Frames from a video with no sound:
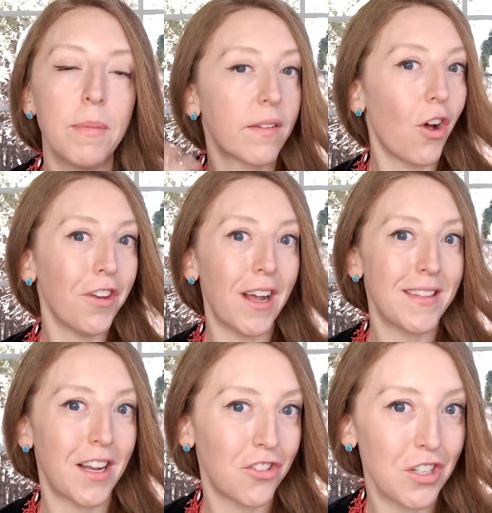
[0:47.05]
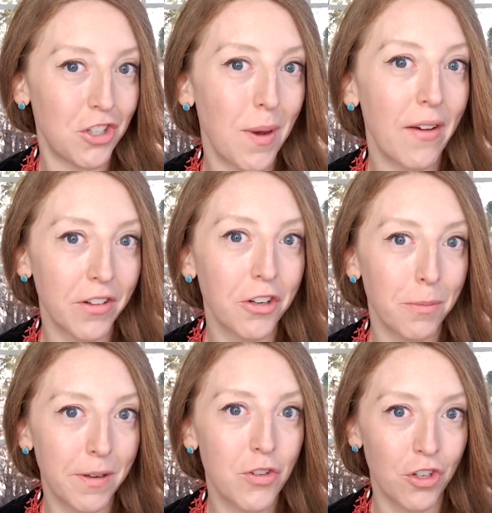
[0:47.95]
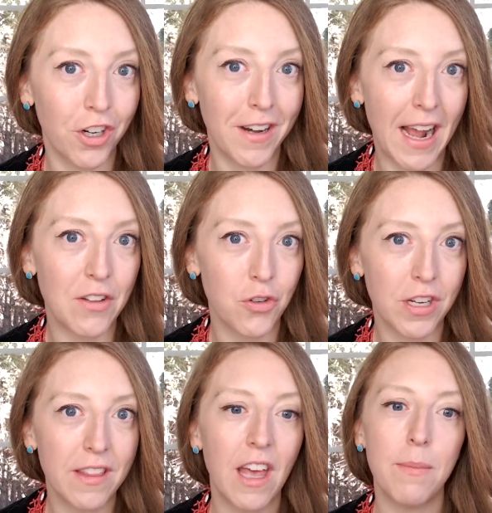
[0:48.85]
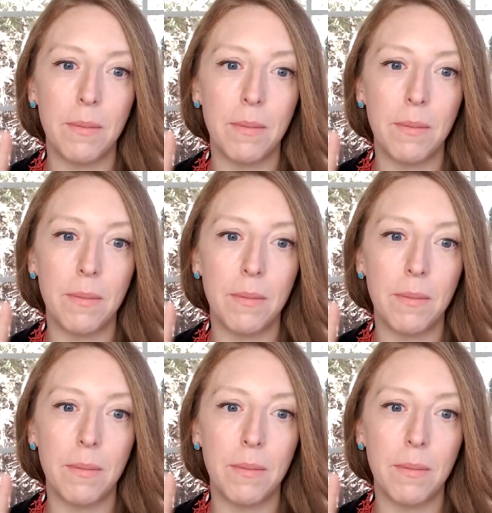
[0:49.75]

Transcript: because all nuts actually do have a little bit of sugar naturally in them